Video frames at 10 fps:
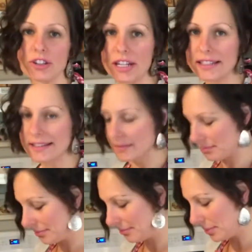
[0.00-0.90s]
It's
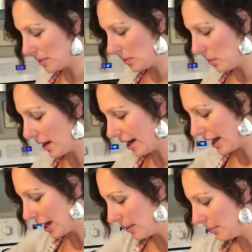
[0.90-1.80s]
what
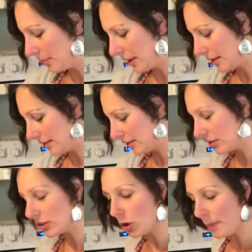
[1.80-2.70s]
I'm
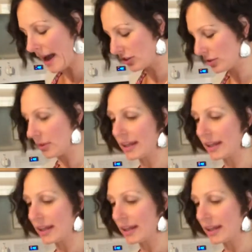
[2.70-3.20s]
so passionate about.